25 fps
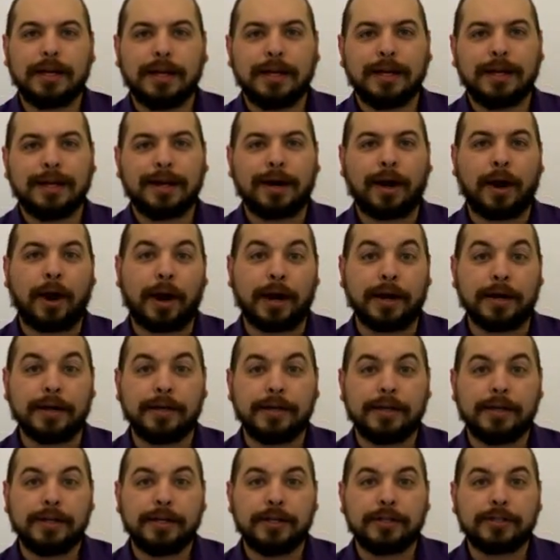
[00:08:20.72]
All right,
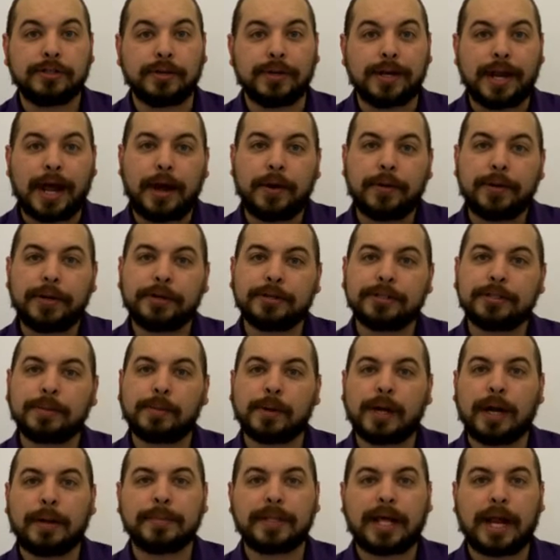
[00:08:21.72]
so now here's a
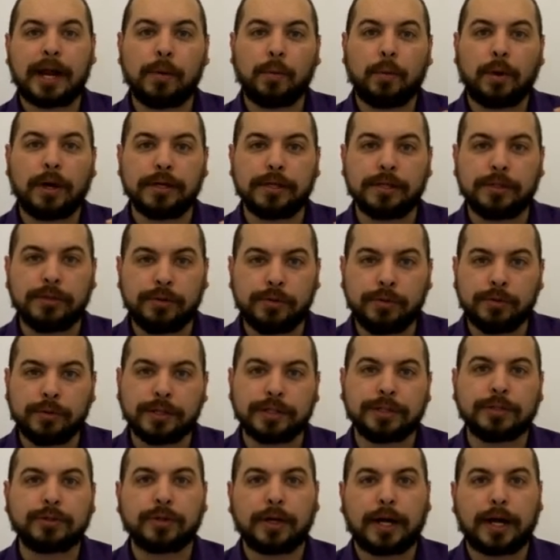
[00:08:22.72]
problem that I want you to
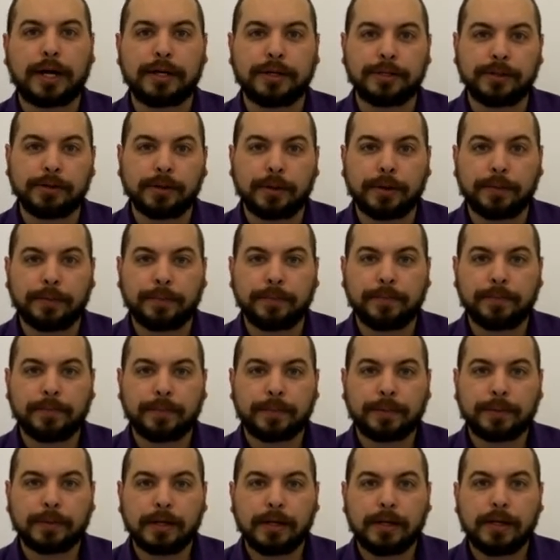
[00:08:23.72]
try on your own.
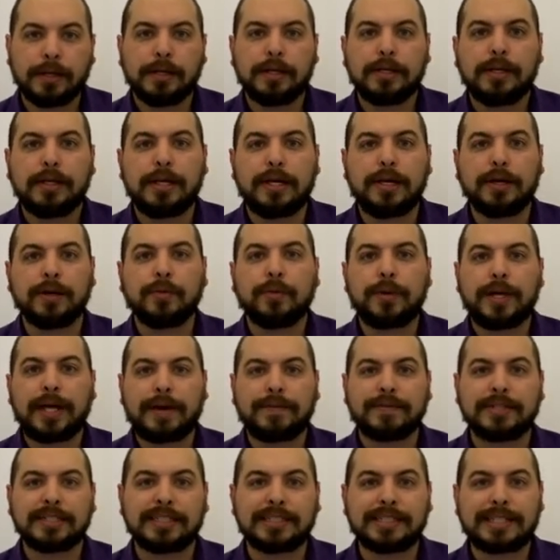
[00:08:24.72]
Here we have a
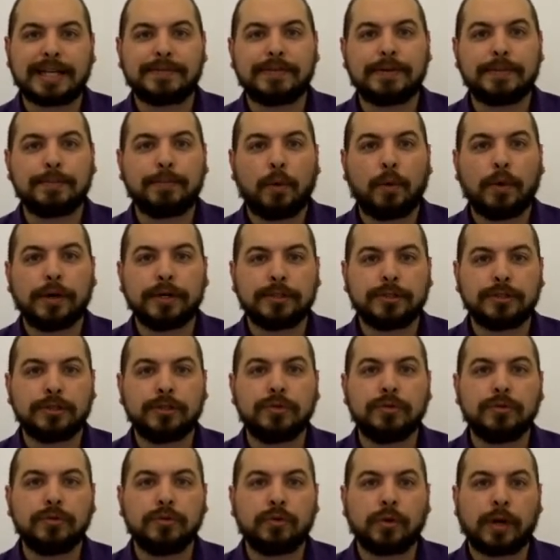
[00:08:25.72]
7.2
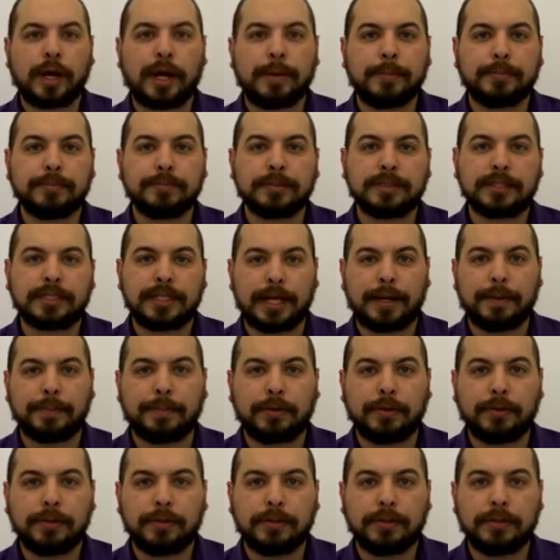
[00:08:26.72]
gram sample
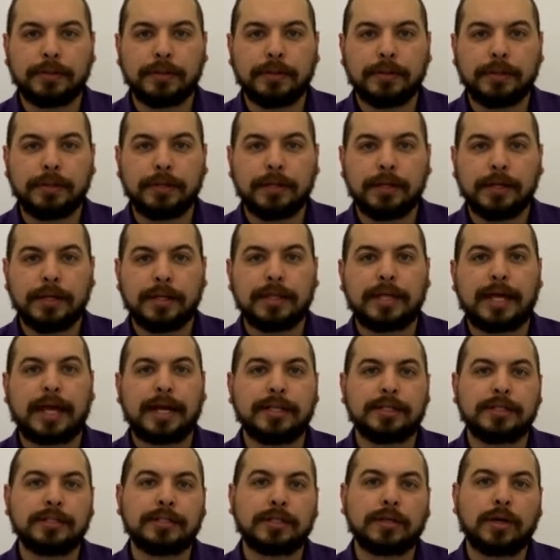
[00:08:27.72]
that
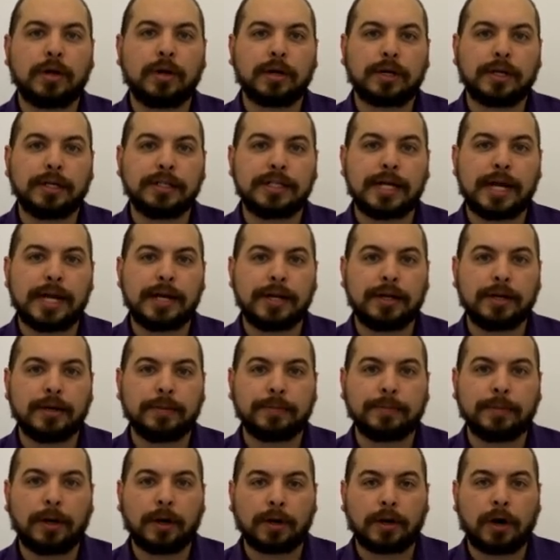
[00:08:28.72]
is containing
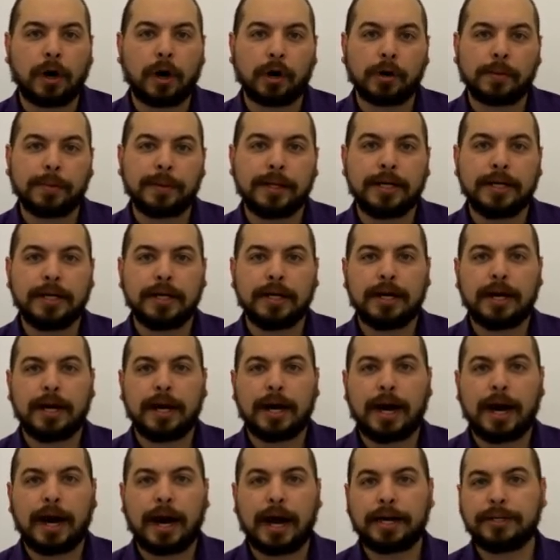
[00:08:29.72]
carbon,
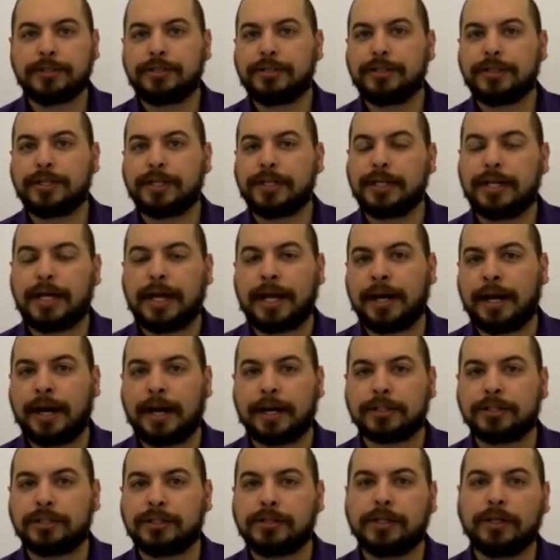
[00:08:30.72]
hydrogen, and
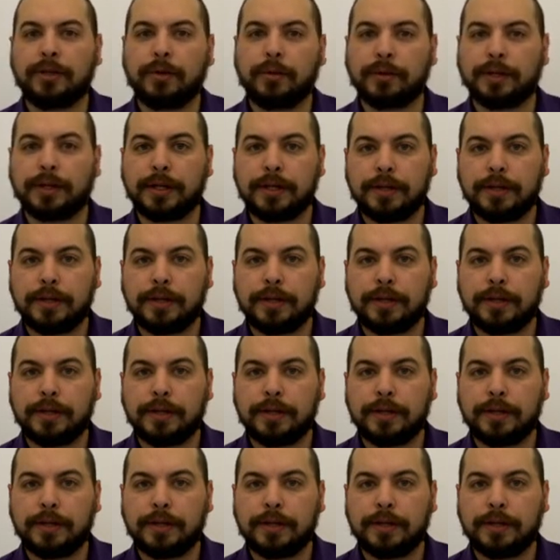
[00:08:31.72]
oxygen only.